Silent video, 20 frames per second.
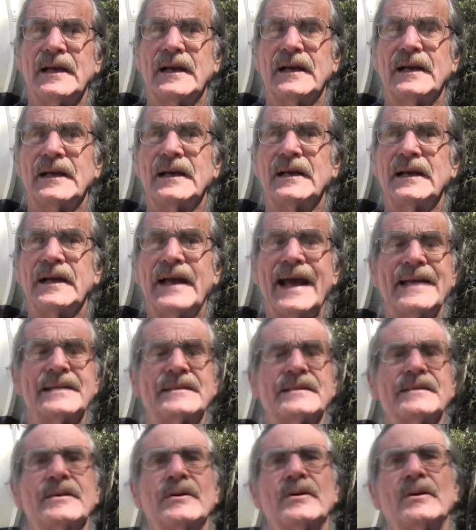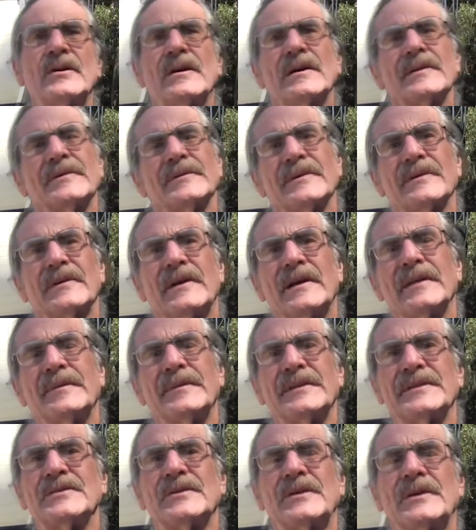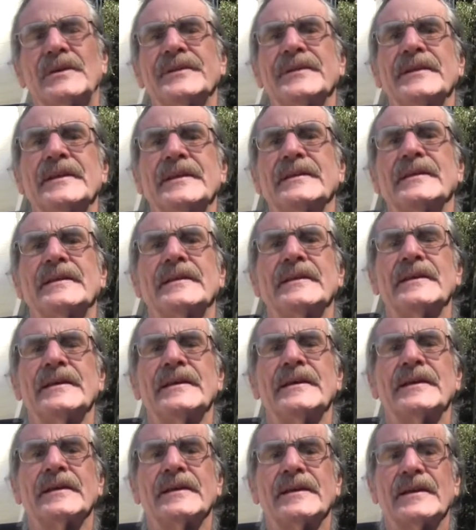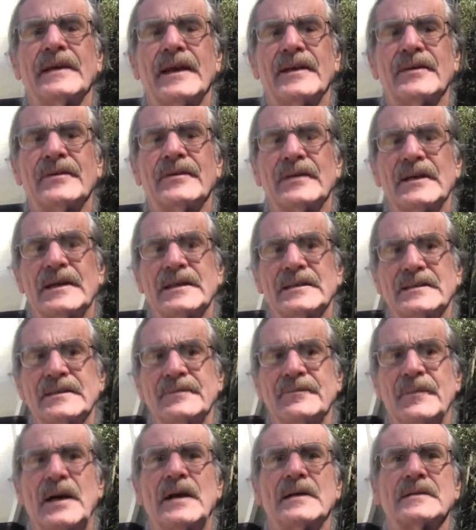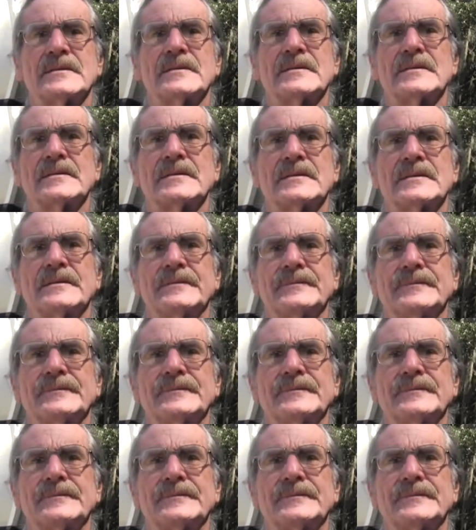has no hardware on it. It's all neatly categorized in boxes.